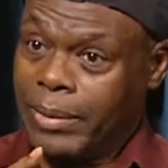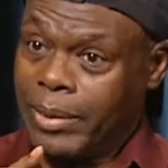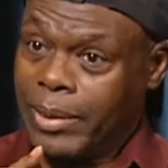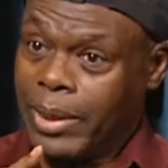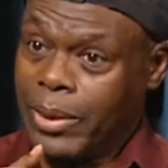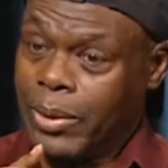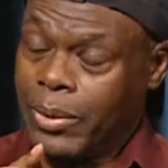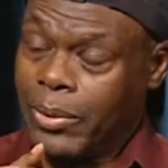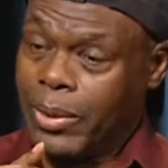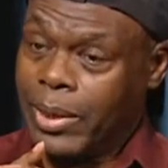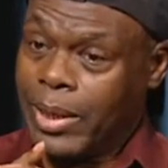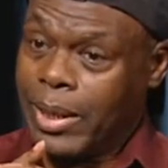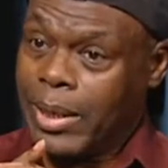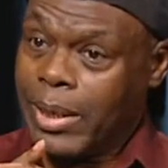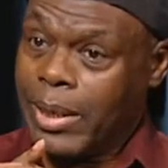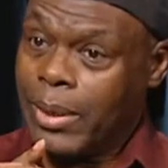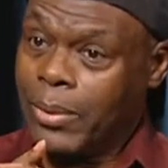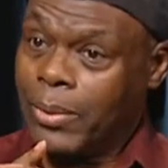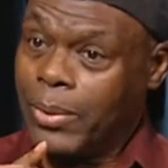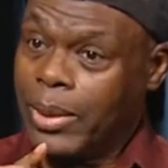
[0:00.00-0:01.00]
They should get
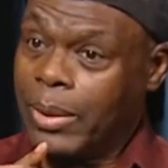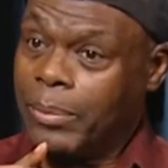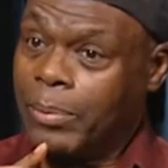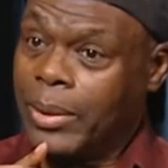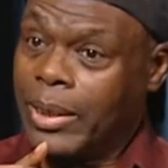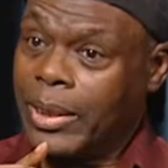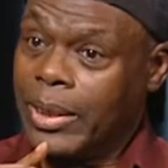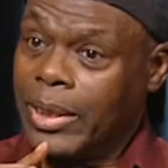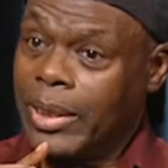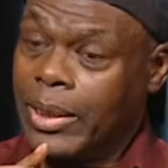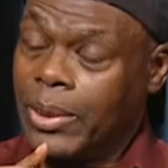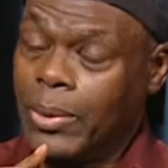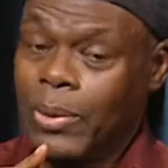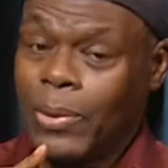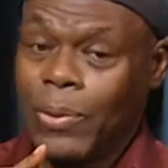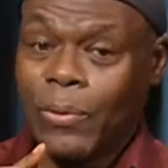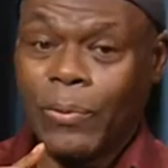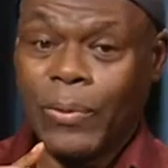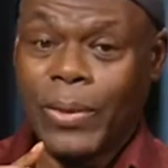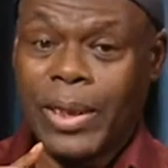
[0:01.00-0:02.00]
into the business
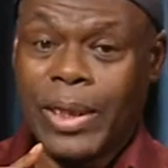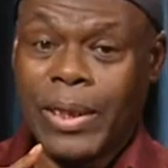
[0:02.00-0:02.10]
of,